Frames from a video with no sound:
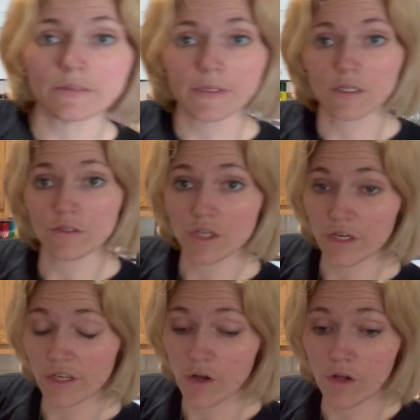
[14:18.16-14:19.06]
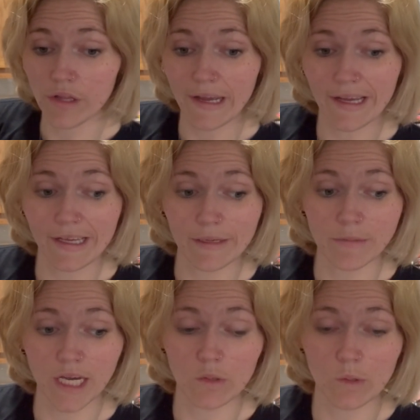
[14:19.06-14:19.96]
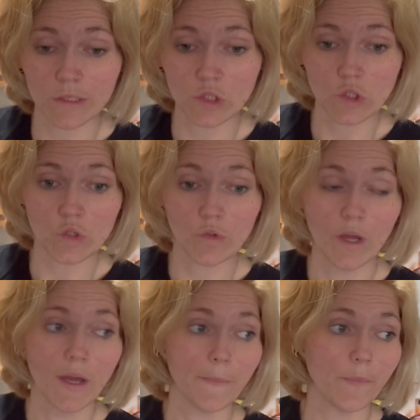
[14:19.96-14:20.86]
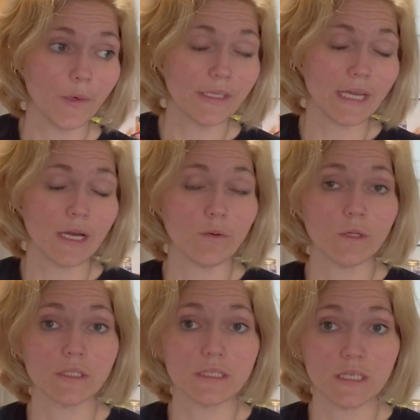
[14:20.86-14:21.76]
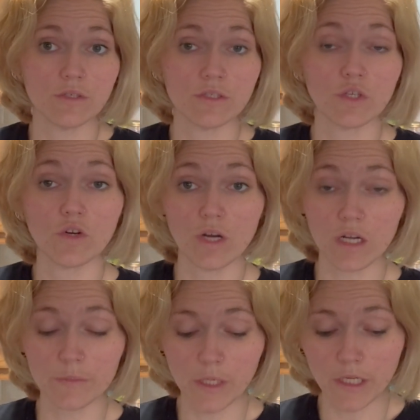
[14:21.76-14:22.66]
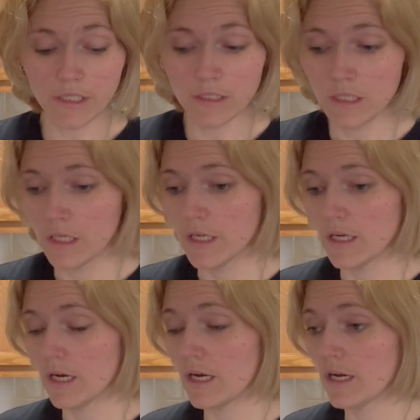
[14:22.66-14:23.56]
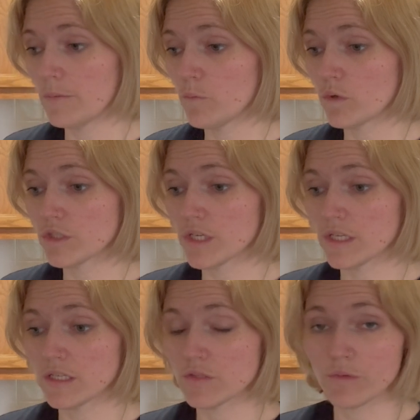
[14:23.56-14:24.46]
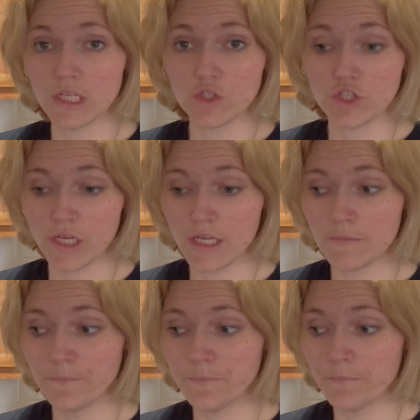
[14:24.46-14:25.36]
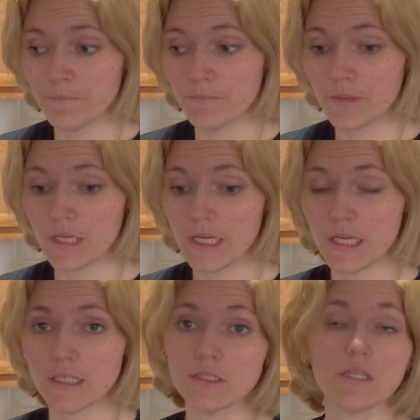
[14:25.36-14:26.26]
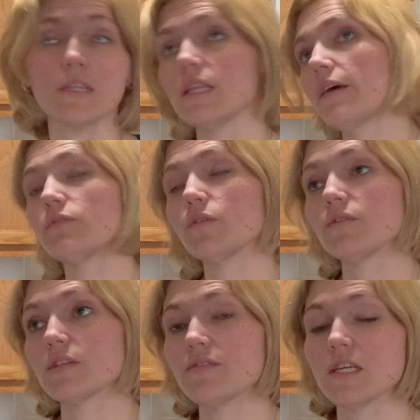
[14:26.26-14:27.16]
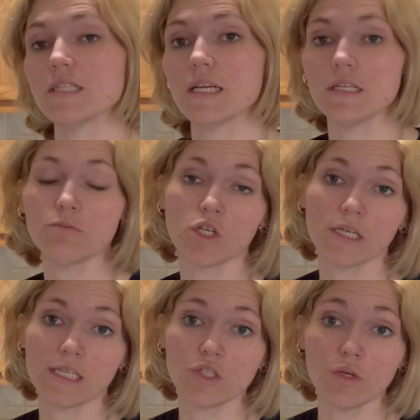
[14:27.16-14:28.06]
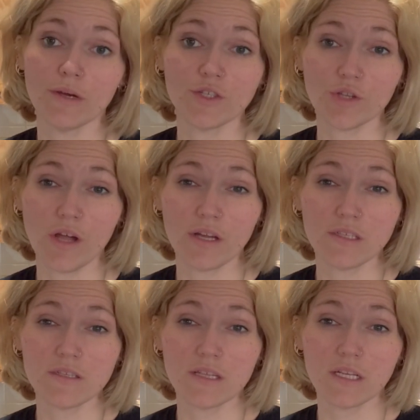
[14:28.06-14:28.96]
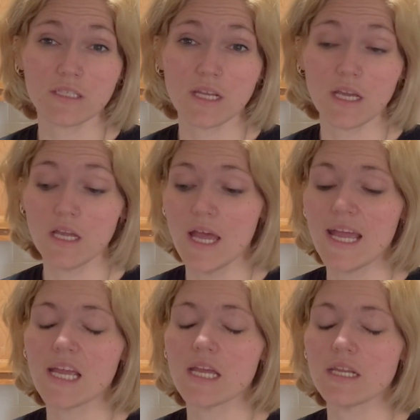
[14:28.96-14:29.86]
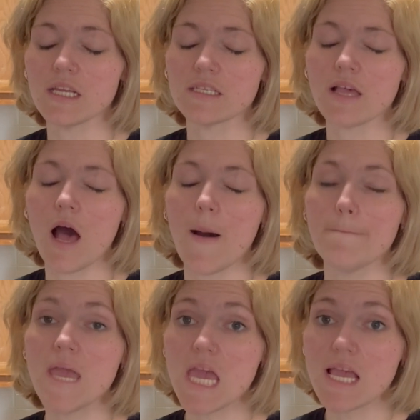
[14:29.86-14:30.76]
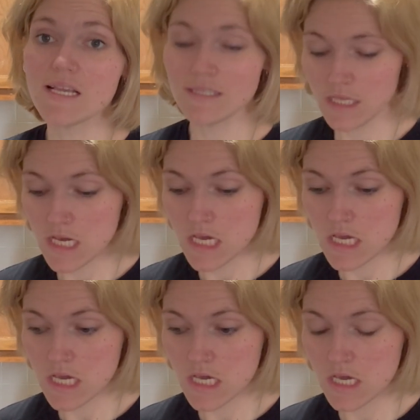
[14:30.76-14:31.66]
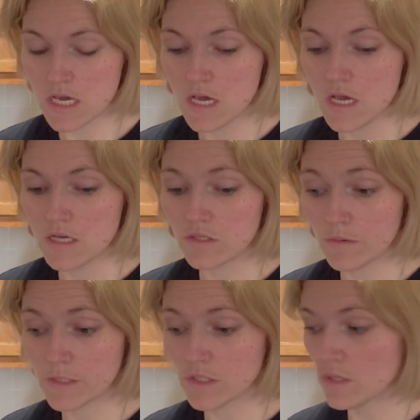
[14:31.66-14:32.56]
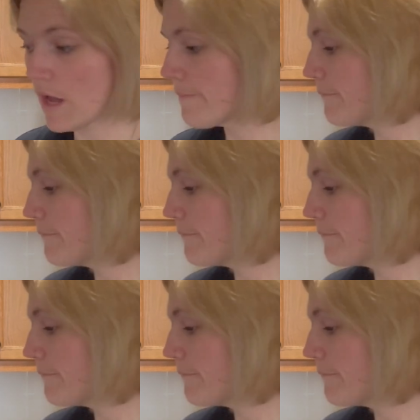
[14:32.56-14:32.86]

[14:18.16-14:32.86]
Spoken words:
my little Target haul. I am now going to put our dinner in the crock pot, which is ranch chicken, and the leftovers of this I end up turning into enchiladas the next day. It is amazing. So I'm gonna do that.